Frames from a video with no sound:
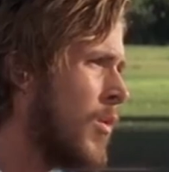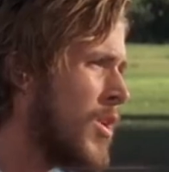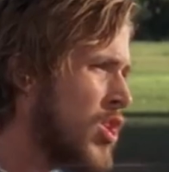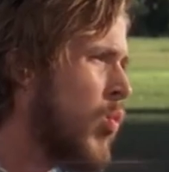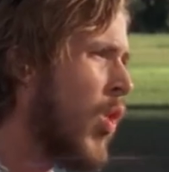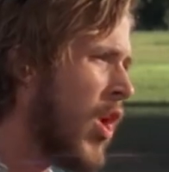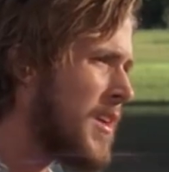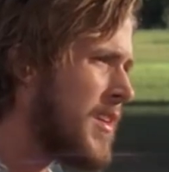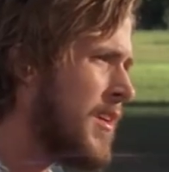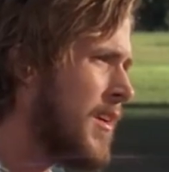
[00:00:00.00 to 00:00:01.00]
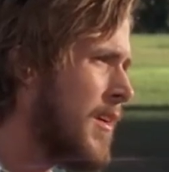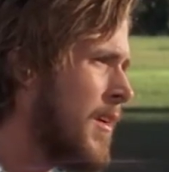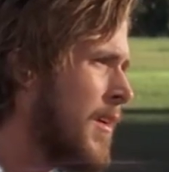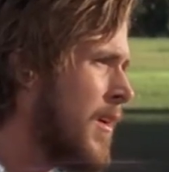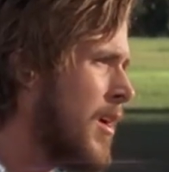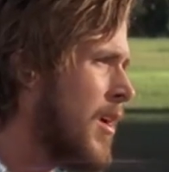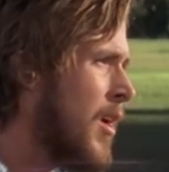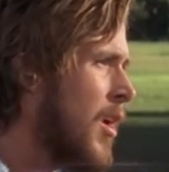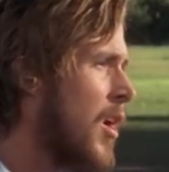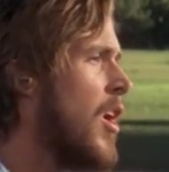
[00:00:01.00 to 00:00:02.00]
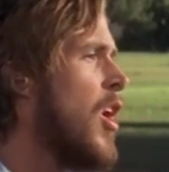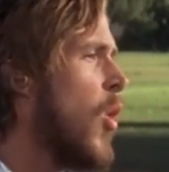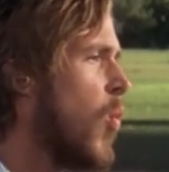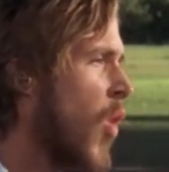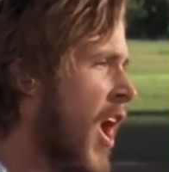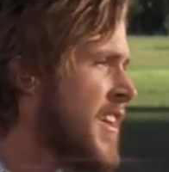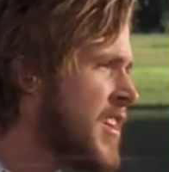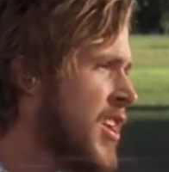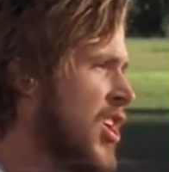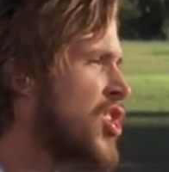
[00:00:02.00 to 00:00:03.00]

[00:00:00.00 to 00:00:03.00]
What do you want? It's not that simple. What it's...